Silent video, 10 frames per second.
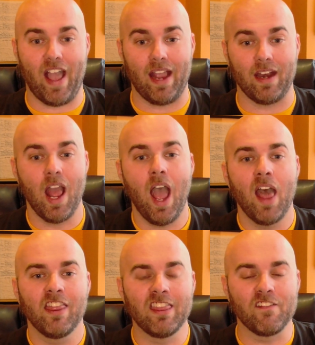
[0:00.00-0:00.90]
event,
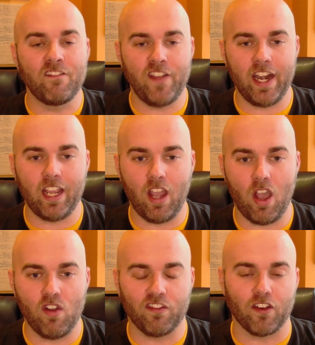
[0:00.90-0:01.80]
the
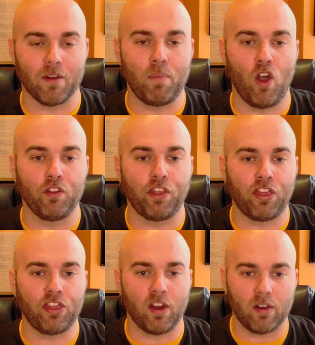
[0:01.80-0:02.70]
video for both
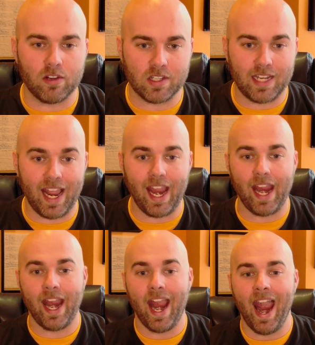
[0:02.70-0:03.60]

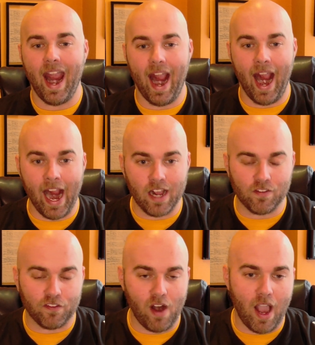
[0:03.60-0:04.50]
Thursday
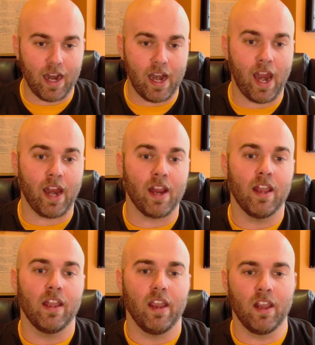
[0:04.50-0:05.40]
and
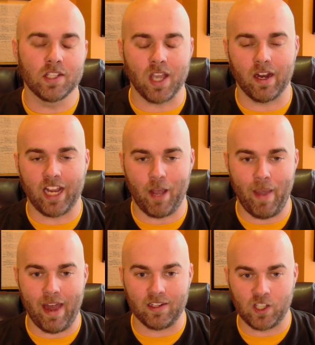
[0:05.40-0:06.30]
Friday is going to
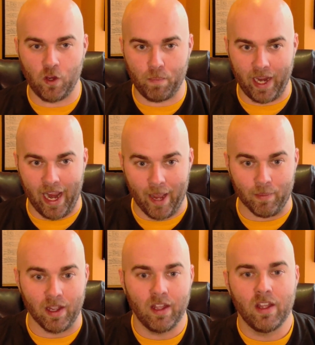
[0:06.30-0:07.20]
come out at 2
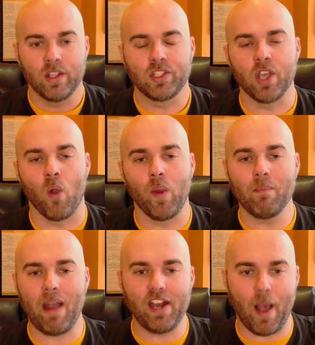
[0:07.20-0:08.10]
p.m. So
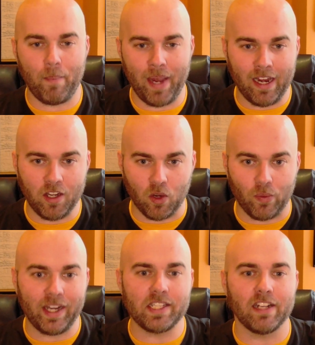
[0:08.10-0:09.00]
we might not be in your
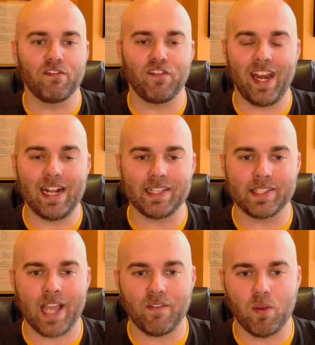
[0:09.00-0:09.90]
recent feed at
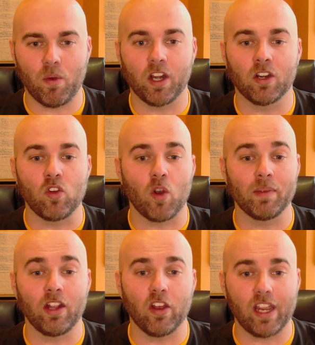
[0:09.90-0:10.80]
7 where you're
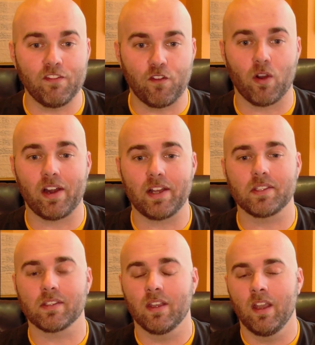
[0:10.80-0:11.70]
normally looking for
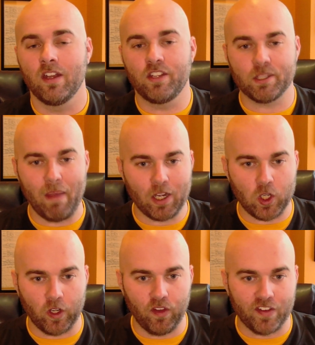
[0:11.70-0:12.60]
us. Just make
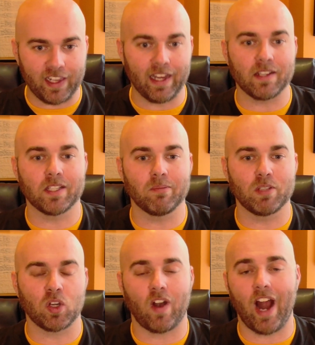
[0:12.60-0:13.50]
sure you click
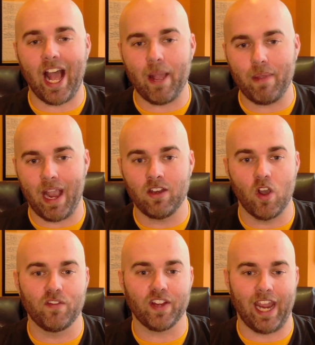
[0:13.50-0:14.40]
subscribe and
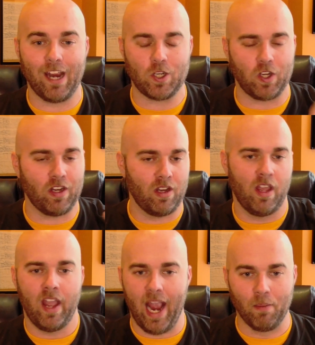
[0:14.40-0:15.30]

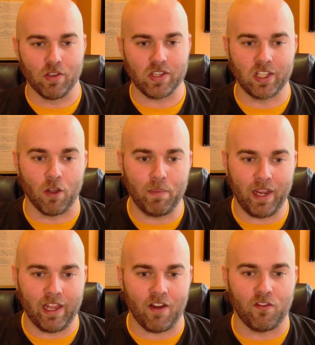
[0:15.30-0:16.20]
notification, and we'll still
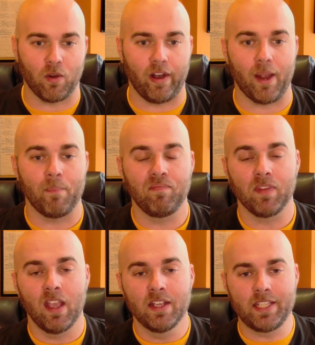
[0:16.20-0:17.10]
be there for you.
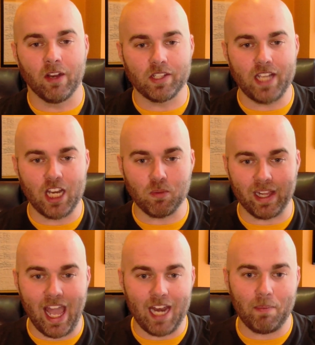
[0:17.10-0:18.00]
Steelers Nation,
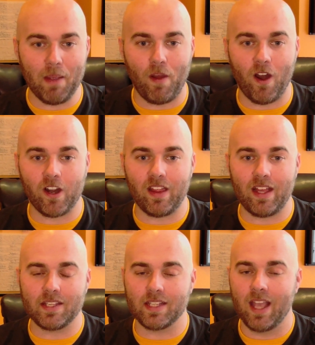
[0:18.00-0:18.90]
we're glad to be a part of
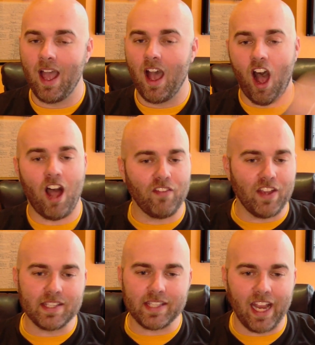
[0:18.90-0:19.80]
this.
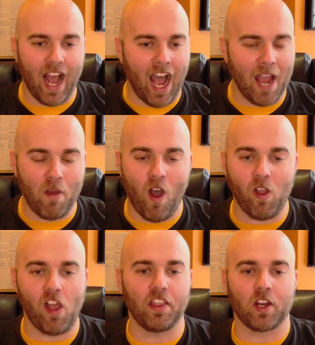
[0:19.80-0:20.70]
Obviously, I'm
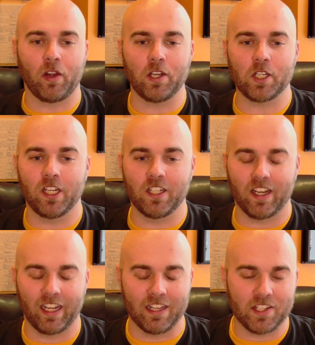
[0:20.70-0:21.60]
all on the
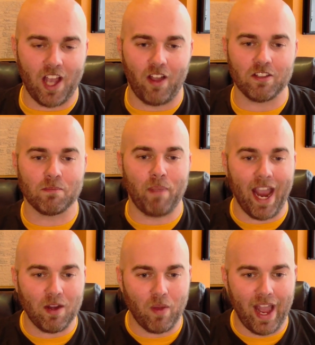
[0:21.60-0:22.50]
Christian Gonzalez
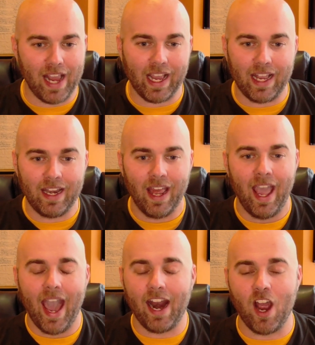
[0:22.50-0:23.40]
bandwagon,
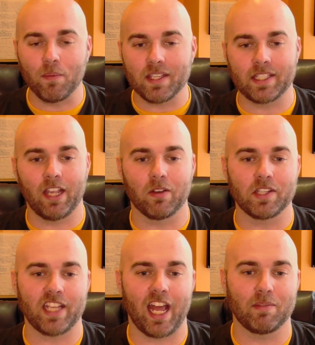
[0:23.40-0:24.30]
and I hope the
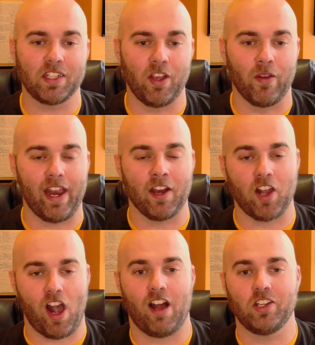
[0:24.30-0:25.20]
Steelers sign up to do it,
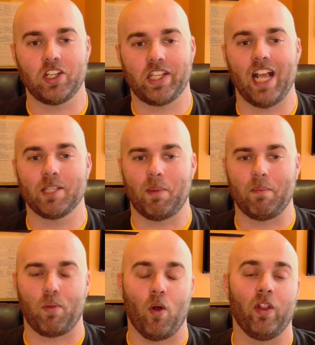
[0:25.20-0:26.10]
and Con just has
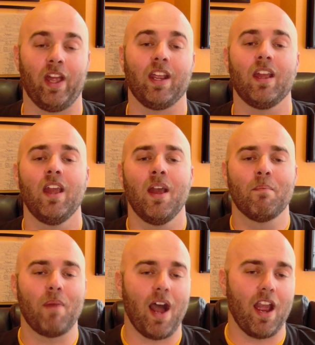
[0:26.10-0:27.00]
been pulling
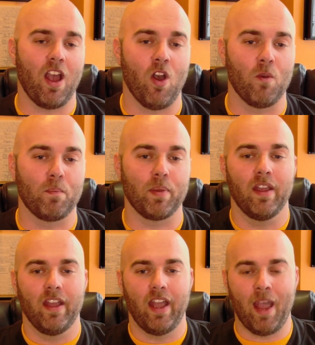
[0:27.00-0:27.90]
my hope
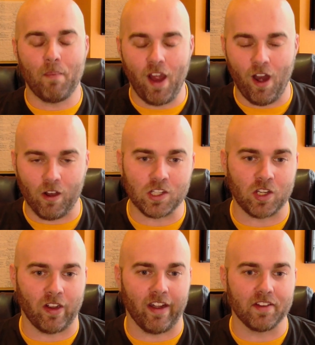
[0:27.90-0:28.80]
and my
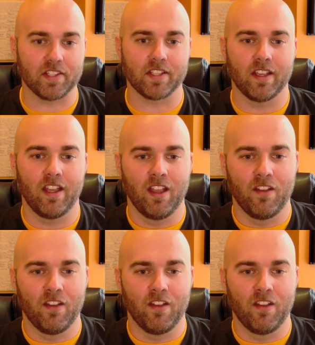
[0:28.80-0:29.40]
heartstrings